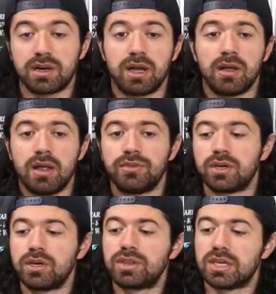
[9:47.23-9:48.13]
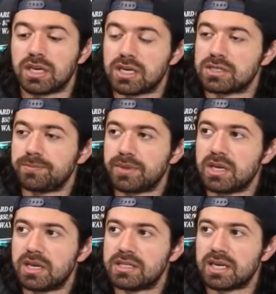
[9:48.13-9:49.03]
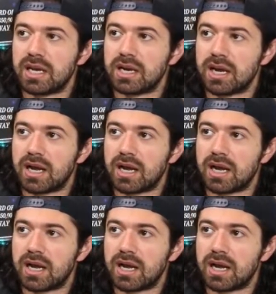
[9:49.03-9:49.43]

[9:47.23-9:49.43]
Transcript: Now, the good thing is, is that,